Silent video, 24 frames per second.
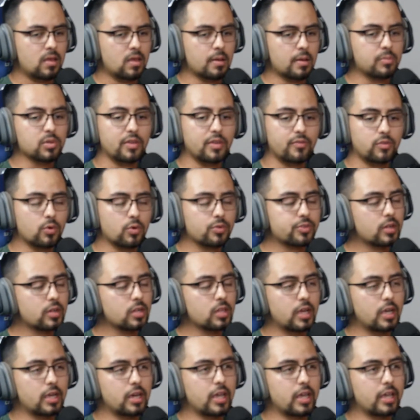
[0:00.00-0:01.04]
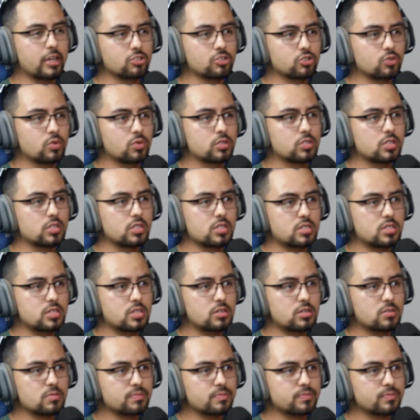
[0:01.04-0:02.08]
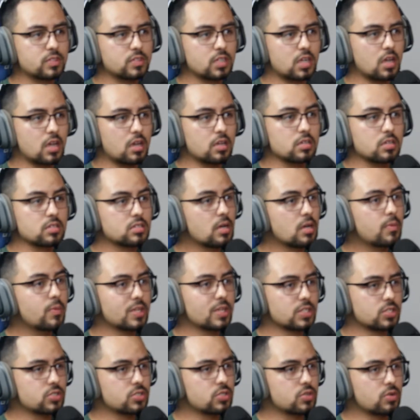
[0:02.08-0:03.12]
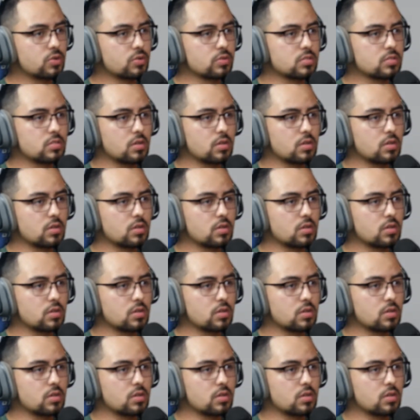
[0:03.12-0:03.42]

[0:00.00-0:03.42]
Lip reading: I believe, North Carolina and Georgia this year, somewhat soon.